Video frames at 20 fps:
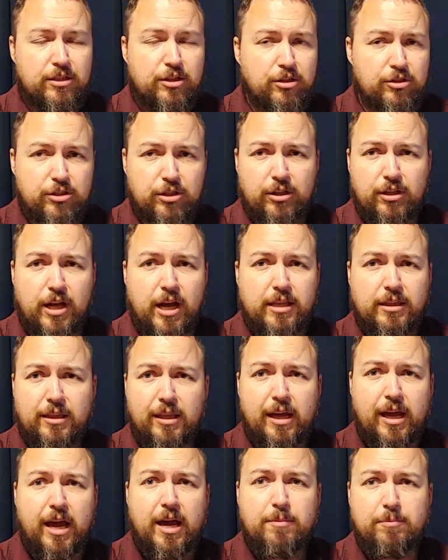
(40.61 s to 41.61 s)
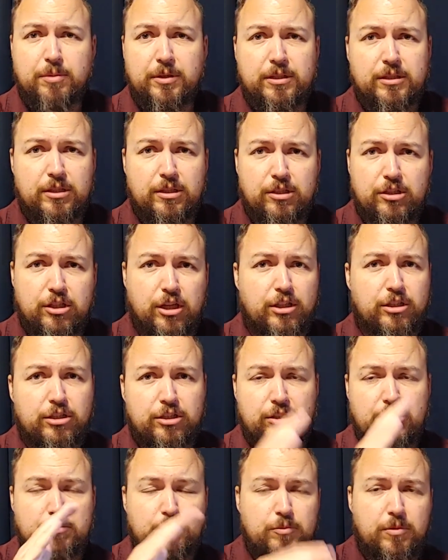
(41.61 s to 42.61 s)
there's a lot that happens in
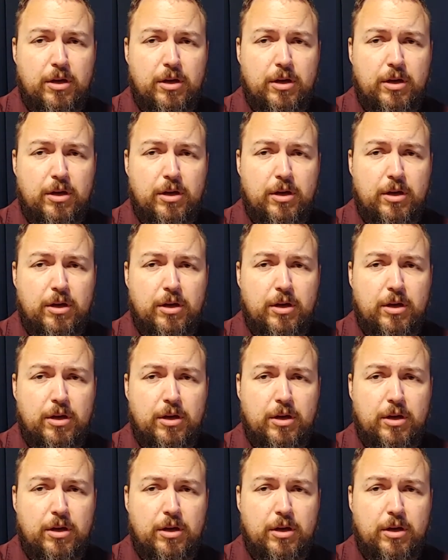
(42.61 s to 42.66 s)
Judges.